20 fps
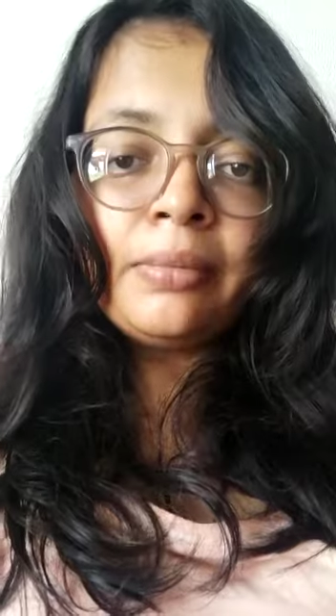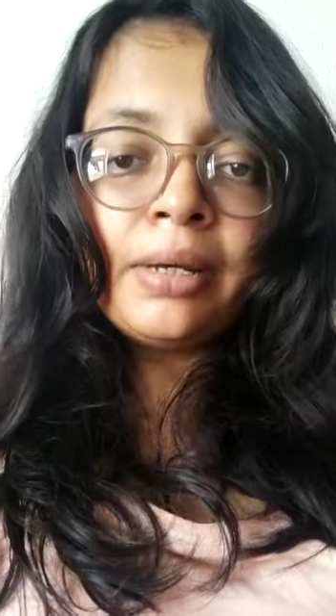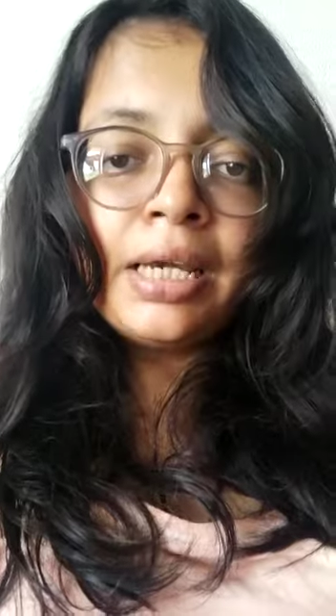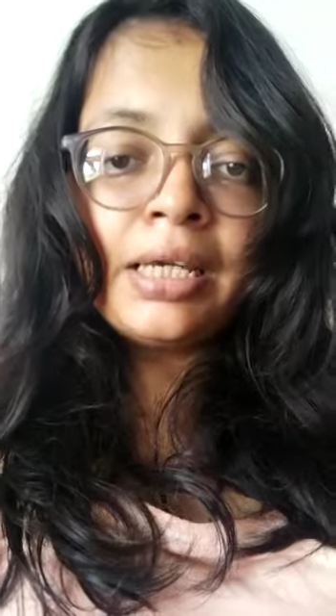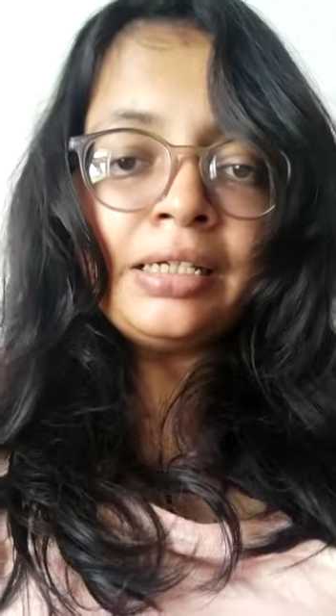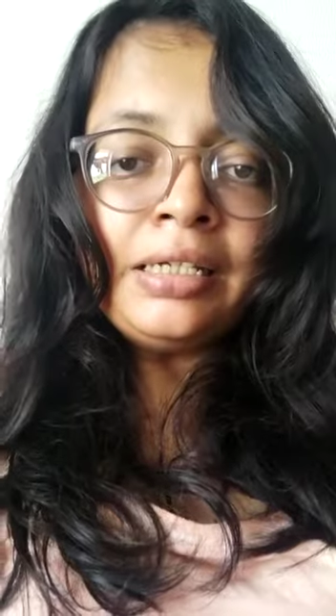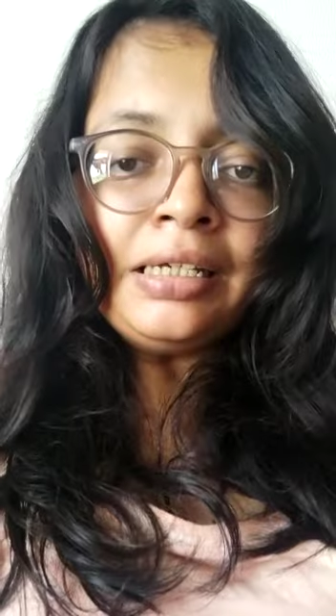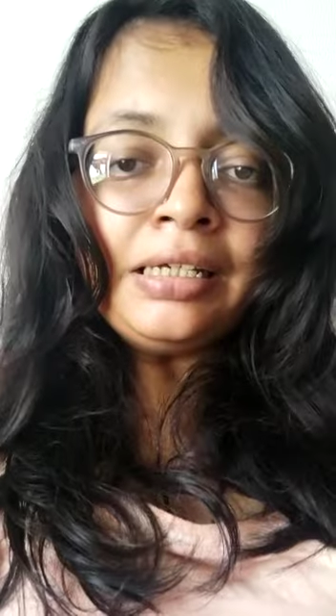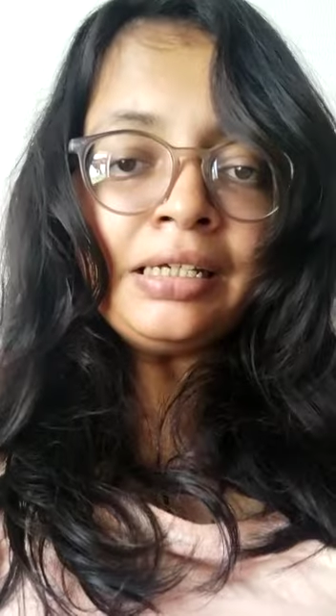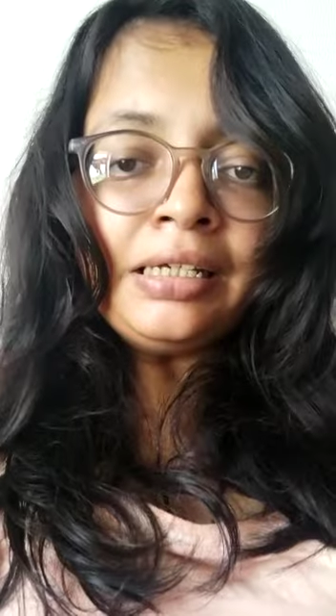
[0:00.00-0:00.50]

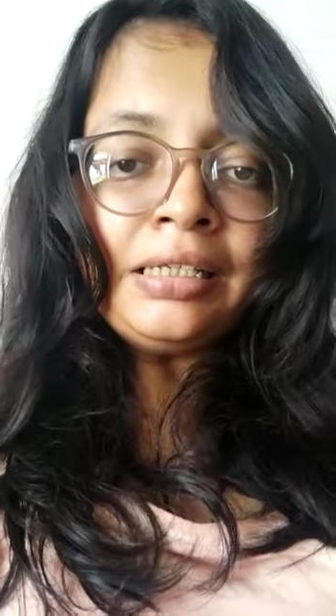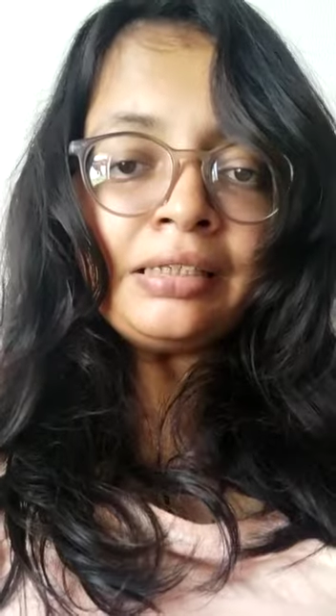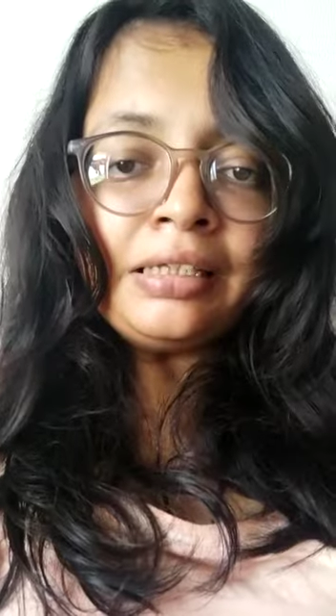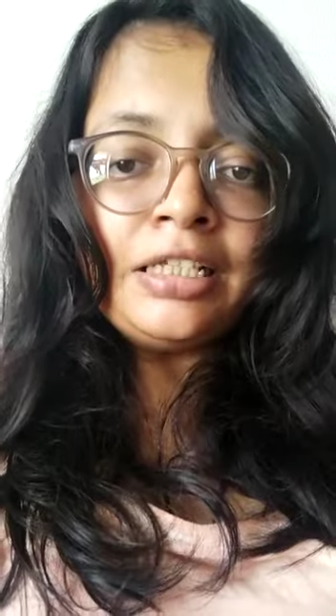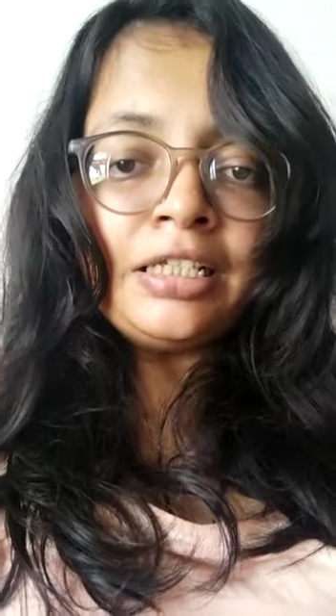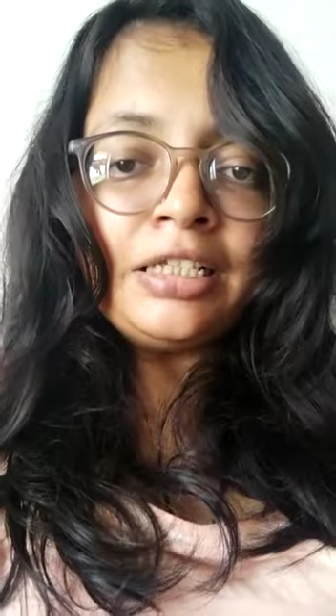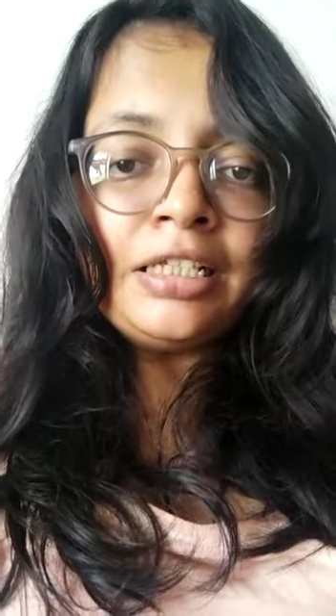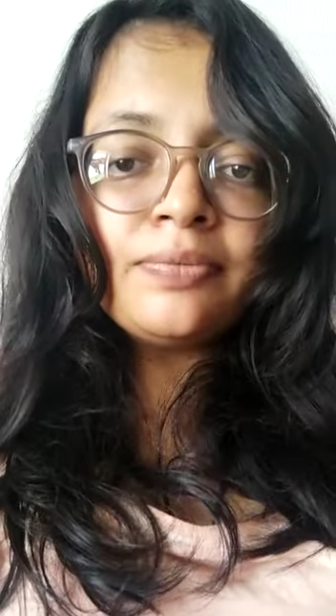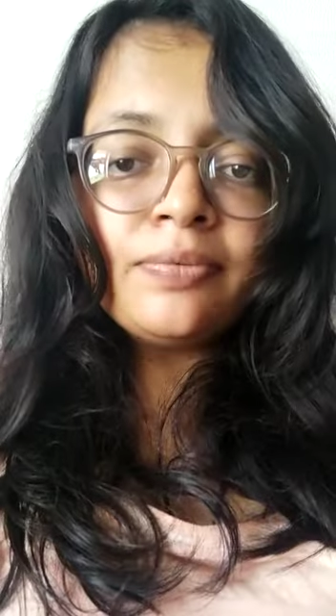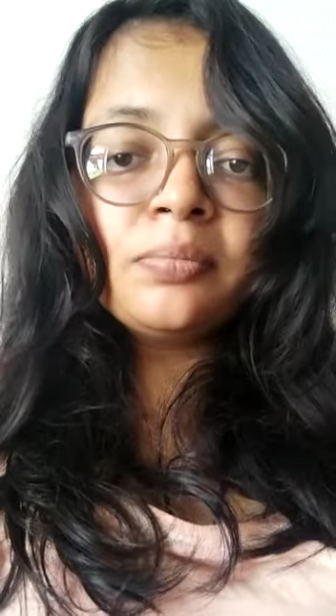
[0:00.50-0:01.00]
many
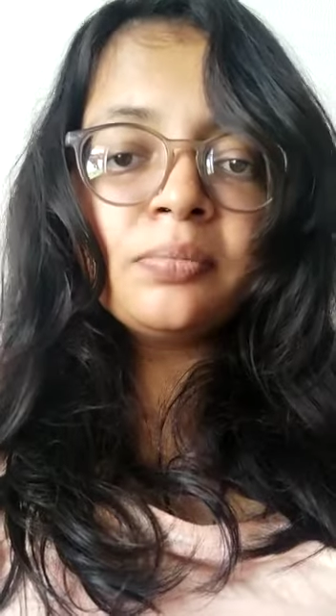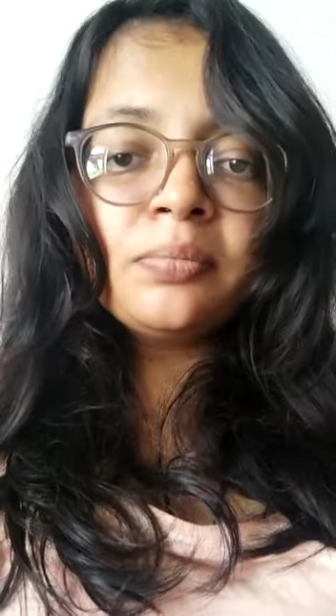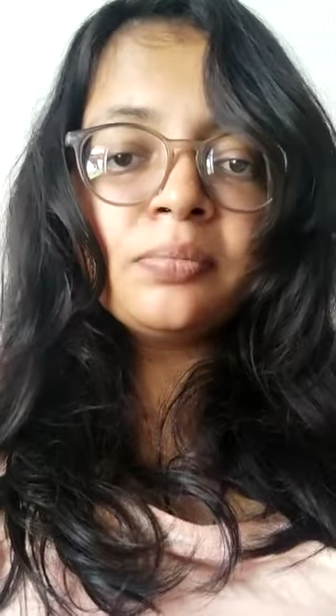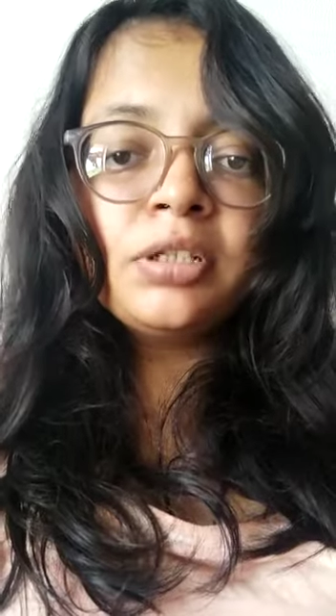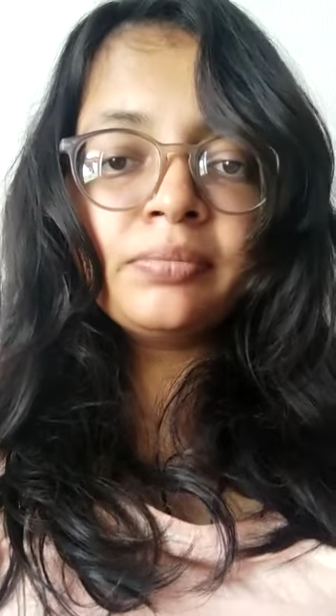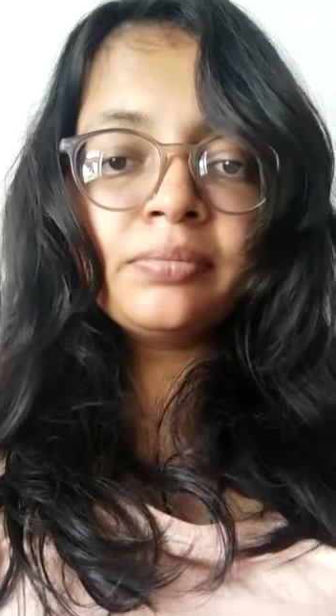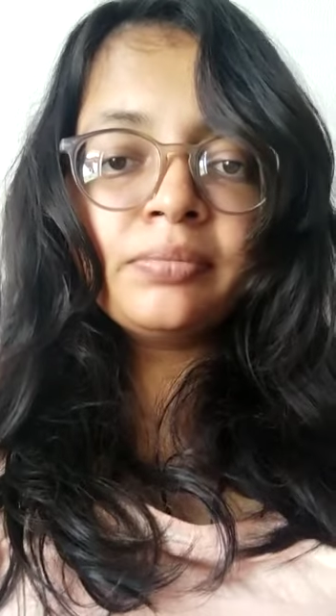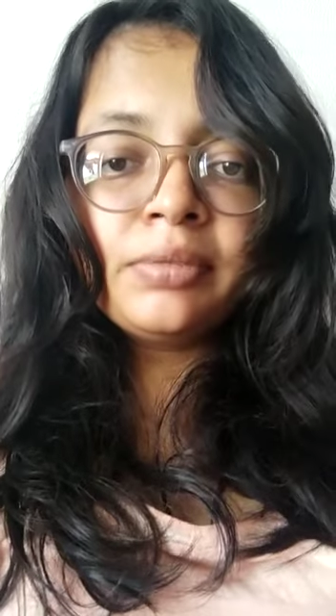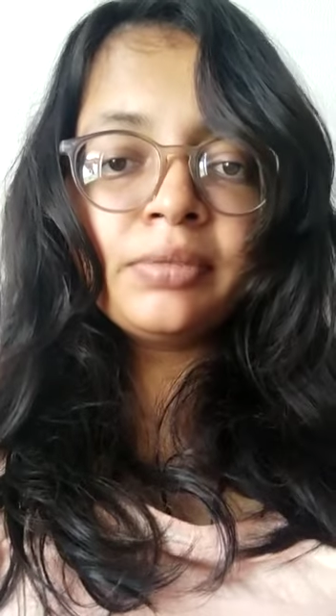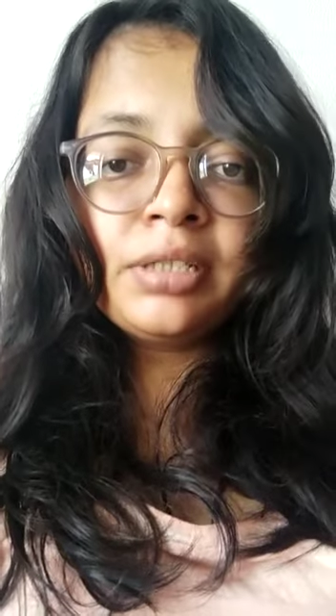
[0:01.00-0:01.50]
things from
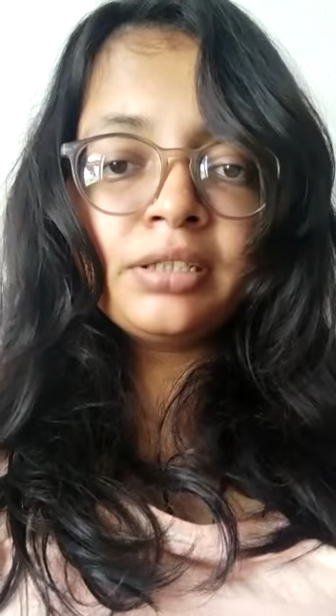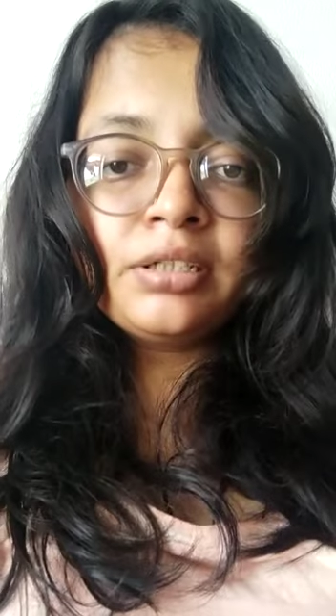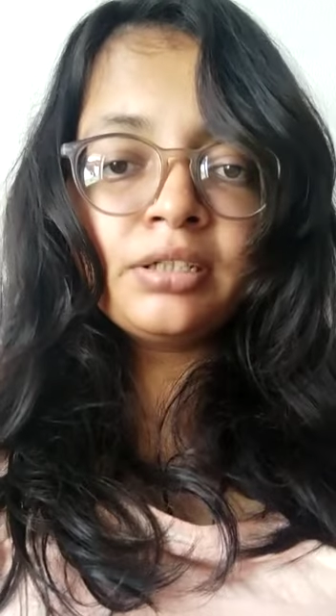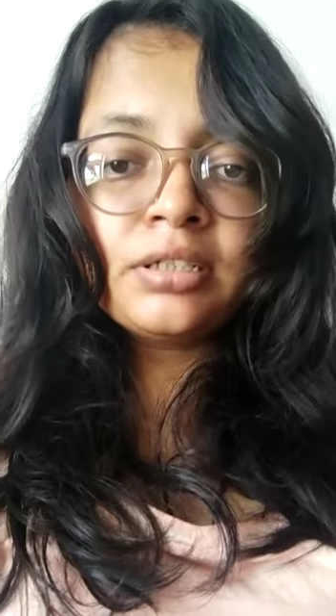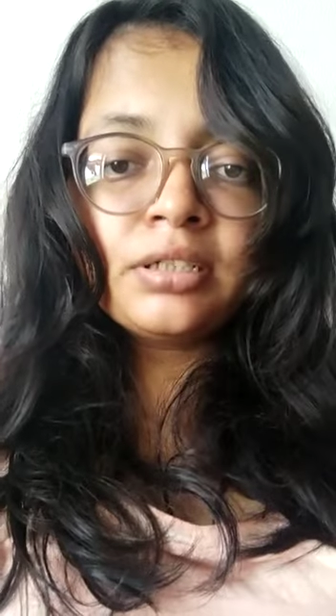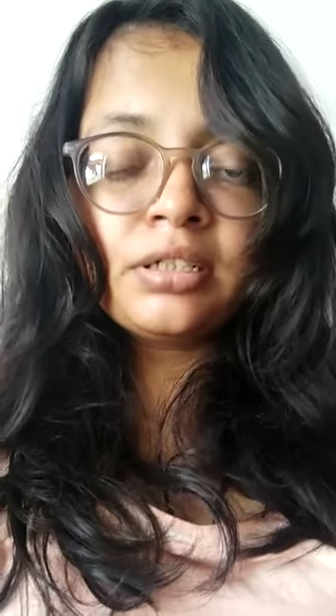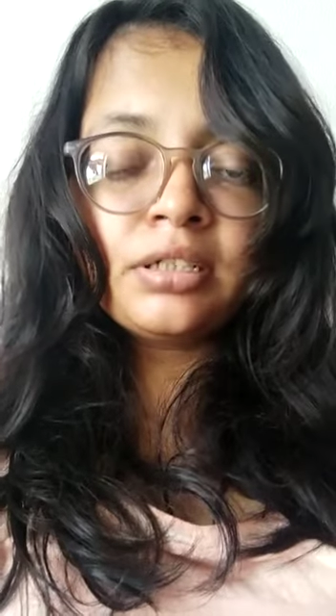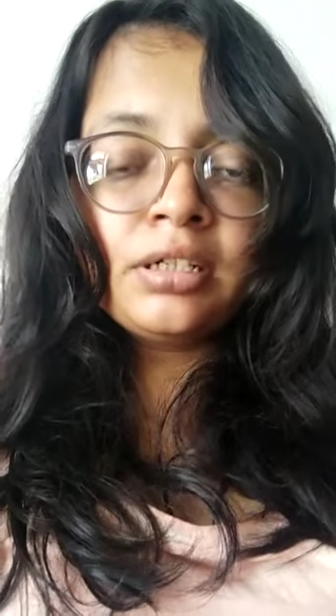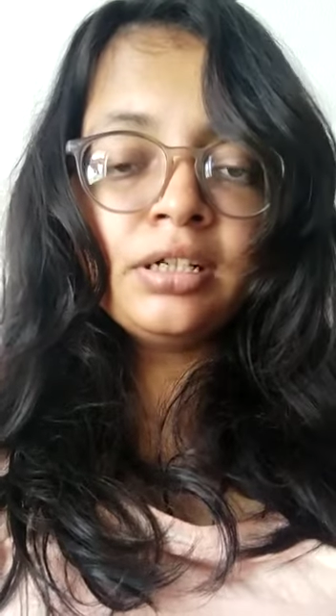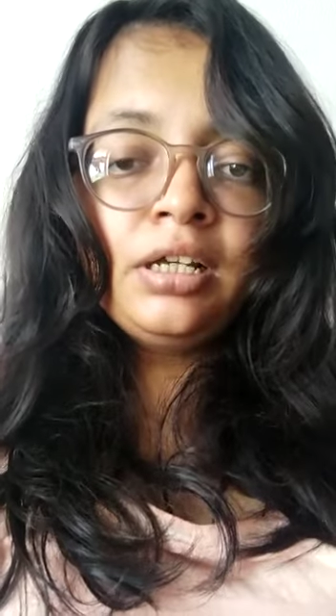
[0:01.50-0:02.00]
Dharmendra
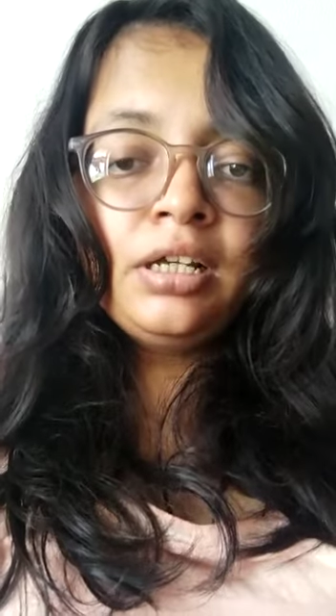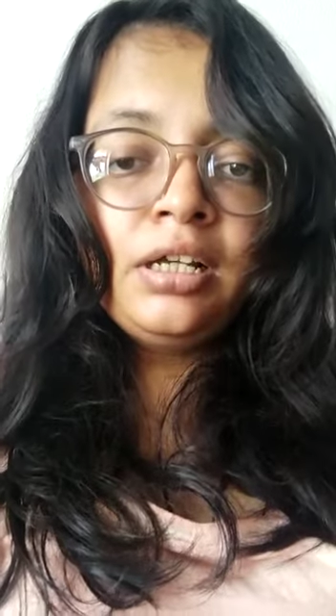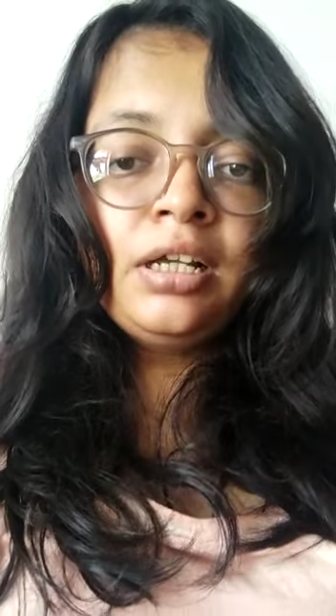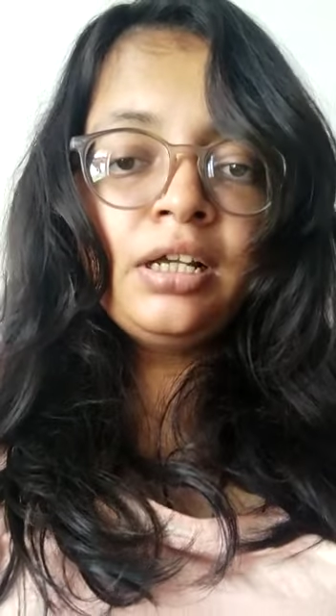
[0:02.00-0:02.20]
sir,